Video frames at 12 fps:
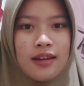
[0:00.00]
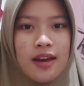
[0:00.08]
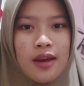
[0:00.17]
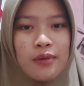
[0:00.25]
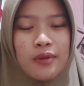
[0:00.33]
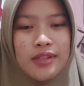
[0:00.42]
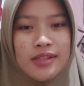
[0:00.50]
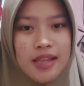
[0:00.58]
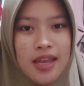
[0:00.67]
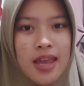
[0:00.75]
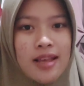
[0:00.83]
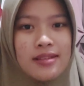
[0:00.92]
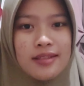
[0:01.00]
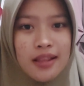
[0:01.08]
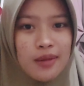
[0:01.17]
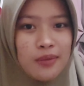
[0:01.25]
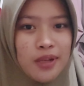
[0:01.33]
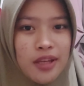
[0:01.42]
I want to say
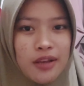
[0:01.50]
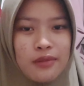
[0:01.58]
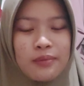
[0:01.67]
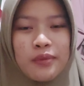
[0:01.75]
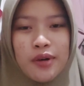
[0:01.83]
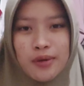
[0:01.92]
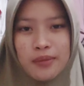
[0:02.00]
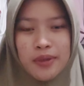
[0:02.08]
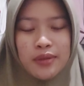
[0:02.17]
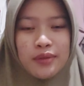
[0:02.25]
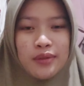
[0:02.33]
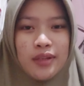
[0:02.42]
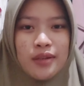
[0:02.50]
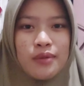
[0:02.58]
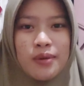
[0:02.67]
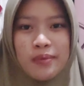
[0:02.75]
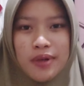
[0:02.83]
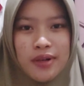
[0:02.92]
assalamualaikum warahmatullahi
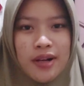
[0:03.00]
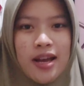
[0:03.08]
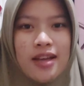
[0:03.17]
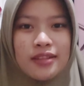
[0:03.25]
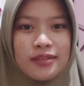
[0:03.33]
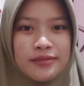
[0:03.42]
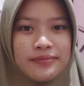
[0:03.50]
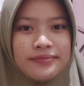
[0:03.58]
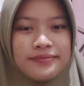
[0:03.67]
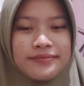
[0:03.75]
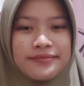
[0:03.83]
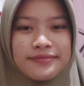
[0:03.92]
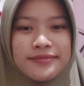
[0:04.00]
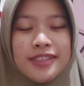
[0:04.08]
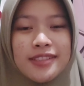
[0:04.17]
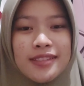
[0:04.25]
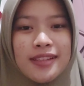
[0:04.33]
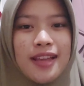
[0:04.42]
wabarakatuh.
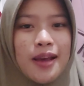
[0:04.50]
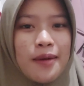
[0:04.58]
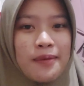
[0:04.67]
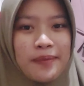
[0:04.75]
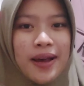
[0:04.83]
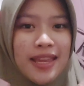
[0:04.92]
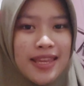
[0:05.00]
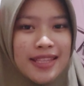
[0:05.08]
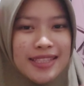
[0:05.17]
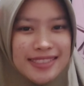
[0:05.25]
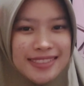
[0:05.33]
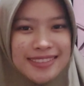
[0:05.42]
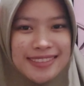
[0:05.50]
Bye.